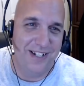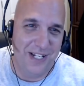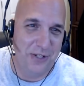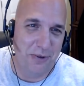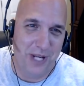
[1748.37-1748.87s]

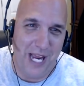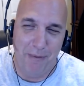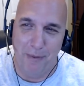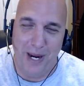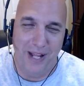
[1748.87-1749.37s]
digital
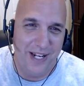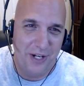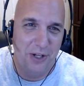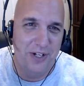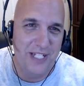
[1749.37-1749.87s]
camera back then
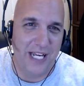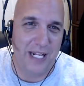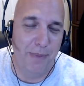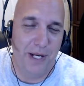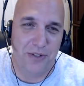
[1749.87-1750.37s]
and could have
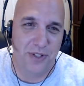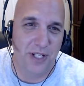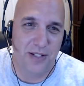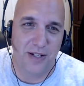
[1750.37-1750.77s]
taken a picture of this